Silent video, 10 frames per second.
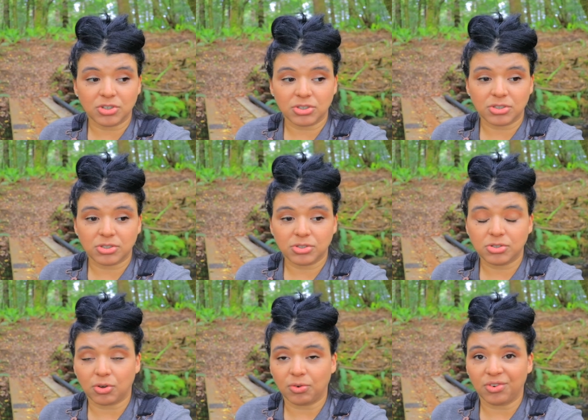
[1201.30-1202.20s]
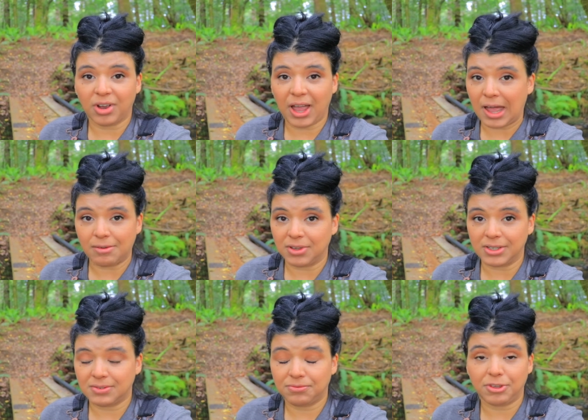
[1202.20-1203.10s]
just don't have
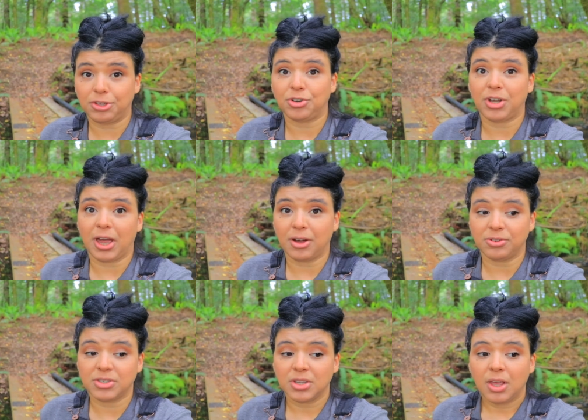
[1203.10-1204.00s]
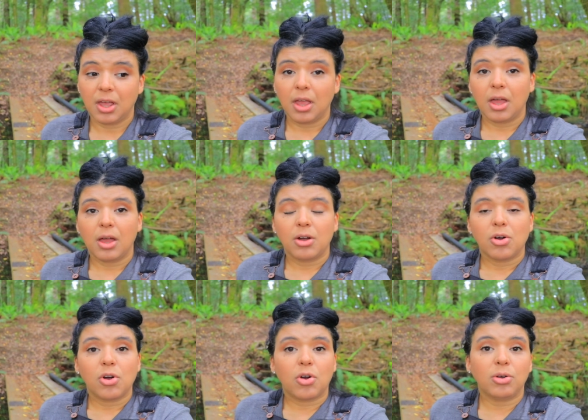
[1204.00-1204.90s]
it figured out
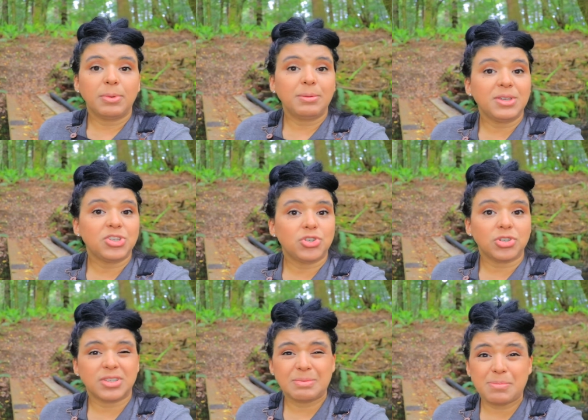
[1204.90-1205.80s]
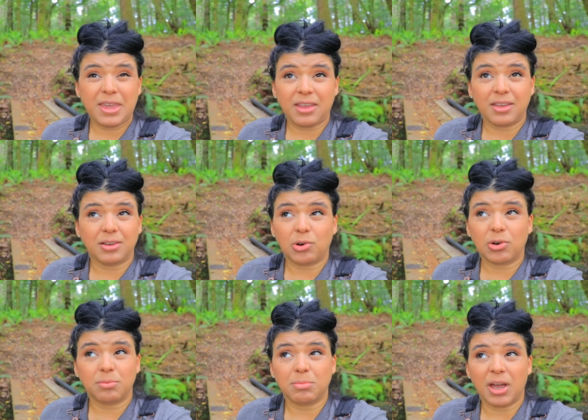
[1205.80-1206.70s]
or maybe it's just me
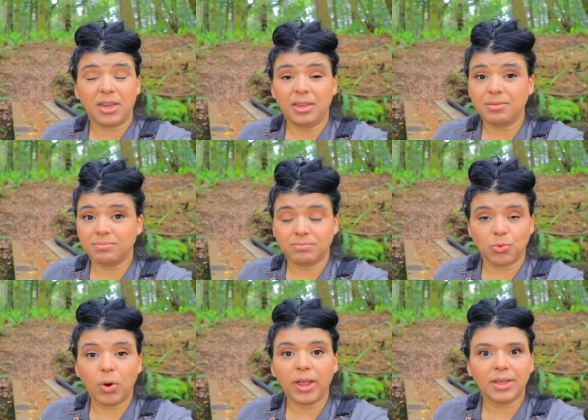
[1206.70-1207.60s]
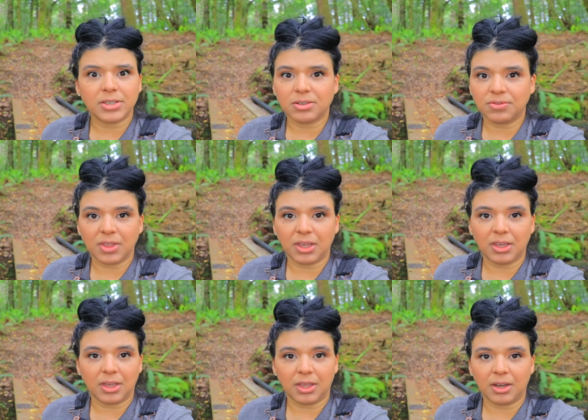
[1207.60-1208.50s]
or my ways of
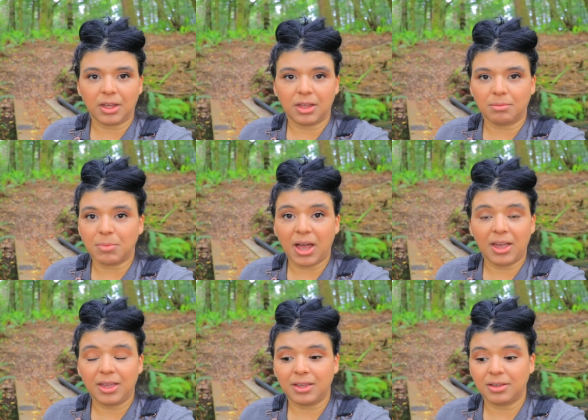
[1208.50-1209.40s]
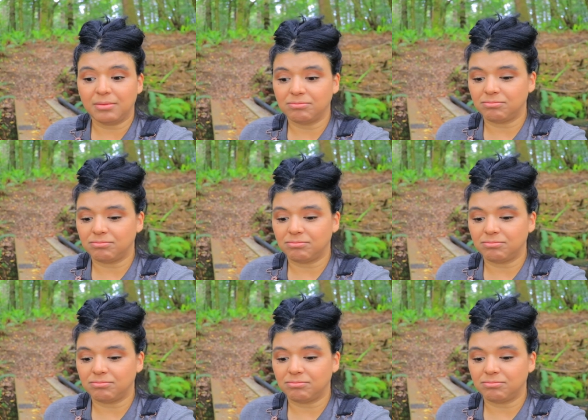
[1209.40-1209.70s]
thinking and my